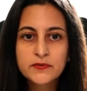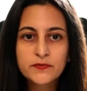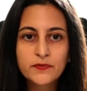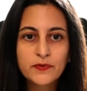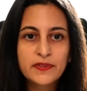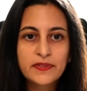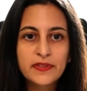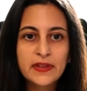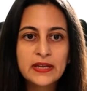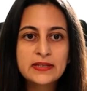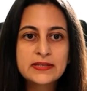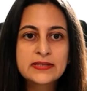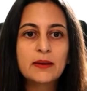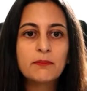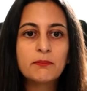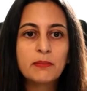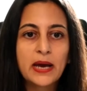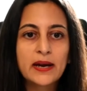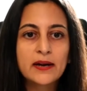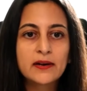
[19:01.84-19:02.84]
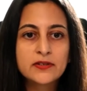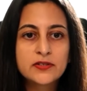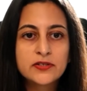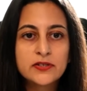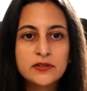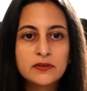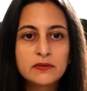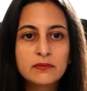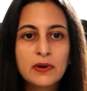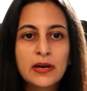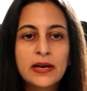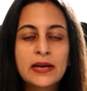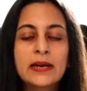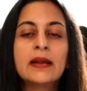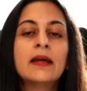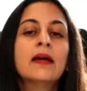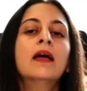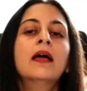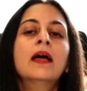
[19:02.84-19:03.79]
for things that matter to you, right?